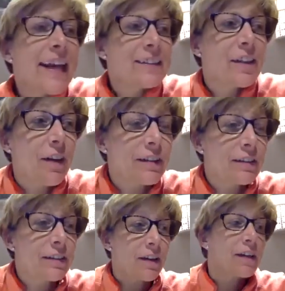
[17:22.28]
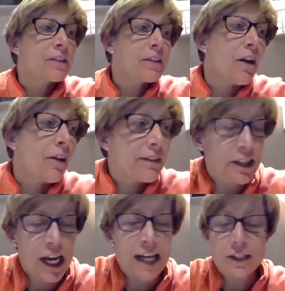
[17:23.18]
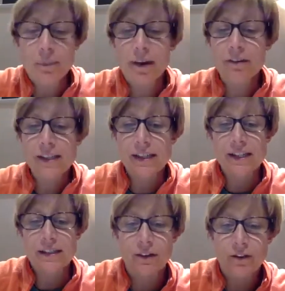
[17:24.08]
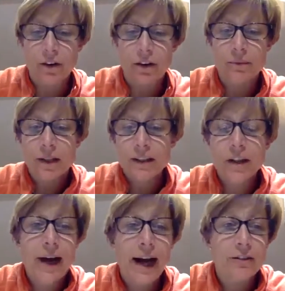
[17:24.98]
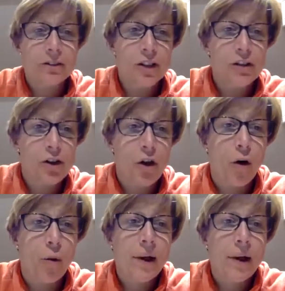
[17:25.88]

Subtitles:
So as you know, life's changed a bit recently. So I've got a new house, new job.